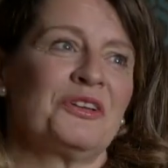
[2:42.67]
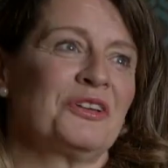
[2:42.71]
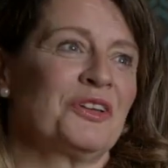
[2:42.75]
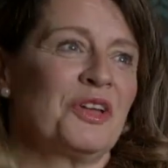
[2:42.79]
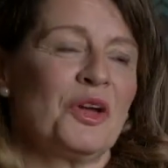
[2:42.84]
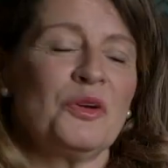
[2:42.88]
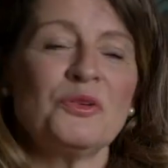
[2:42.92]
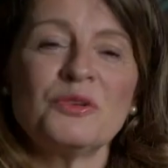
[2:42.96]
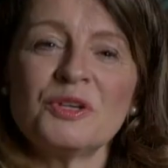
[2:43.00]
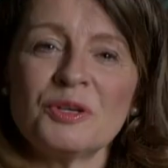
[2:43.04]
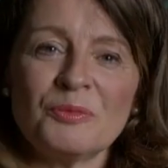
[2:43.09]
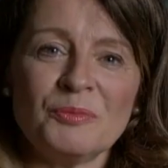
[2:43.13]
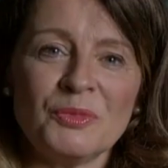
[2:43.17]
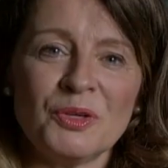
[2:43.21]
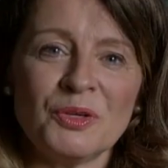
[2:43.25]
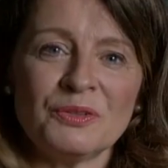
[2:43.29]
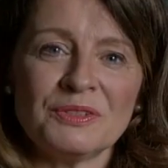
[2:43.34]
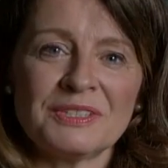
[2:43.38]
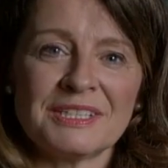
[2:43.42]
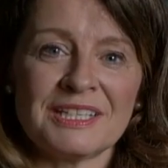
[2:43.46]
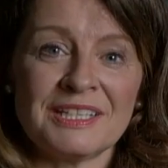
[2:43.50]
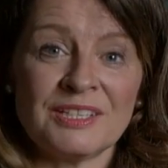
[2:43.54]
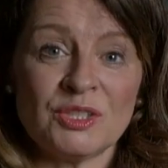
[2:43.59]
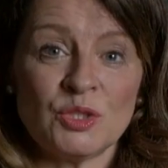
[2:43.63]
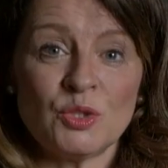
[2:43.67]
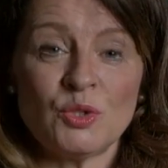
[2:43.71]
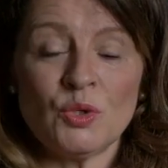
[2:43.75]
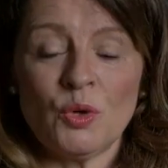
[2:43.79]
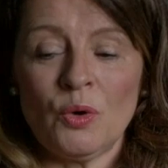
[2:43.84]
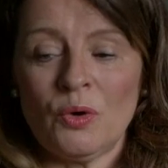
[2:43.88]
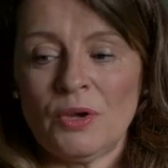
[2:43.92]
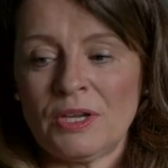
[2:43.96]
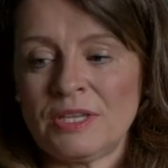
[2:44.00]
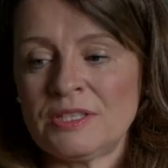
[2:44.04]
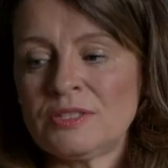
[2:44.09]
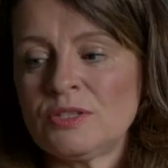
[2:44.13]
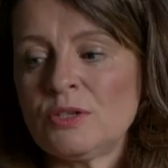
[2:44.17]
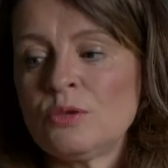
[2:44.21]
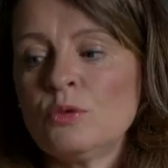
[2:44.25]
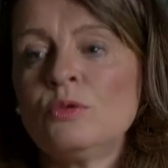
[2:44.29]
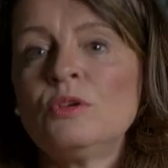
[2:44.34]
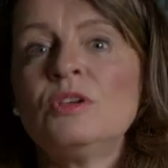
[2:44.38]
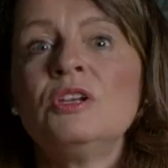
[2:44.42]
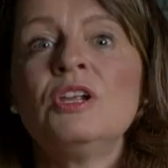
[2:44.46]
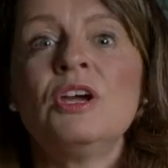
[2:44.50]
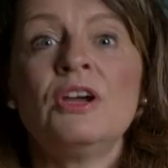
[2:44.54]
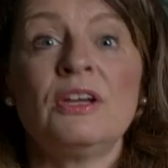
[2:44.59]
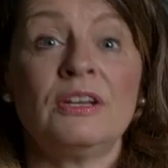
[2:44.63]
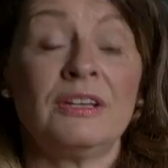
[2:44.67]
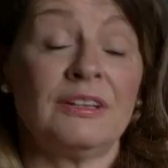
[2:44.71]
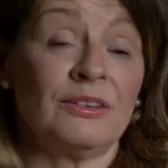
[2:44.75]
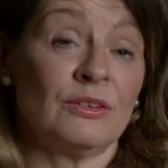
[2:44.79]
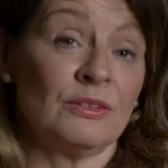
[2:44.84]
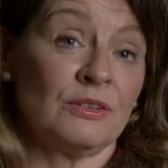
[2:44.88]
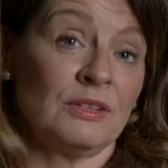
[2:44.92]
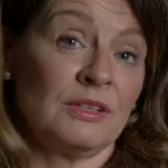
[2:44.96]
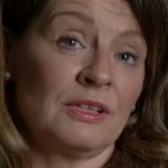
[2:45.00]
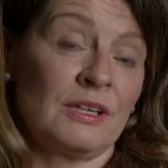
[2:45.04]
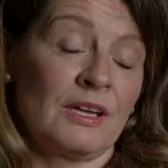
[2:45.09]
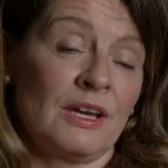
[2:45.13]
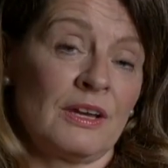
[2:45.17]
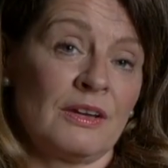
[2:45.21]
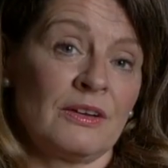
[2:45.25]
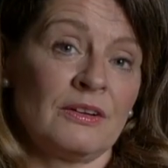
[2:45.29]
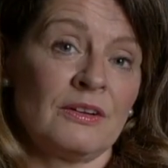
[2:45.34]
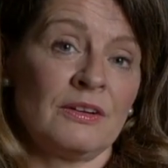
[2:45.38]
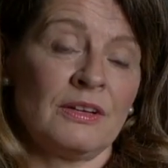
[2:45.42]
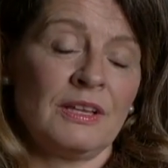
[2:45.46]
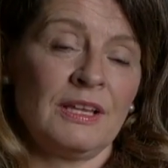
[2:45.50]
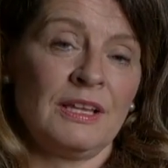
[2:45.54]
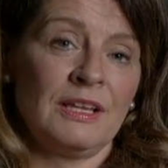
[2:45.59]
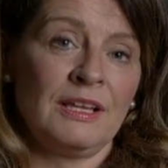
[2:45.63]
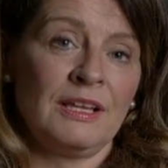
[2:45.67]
go commute, enjoy. So you're learning on the go.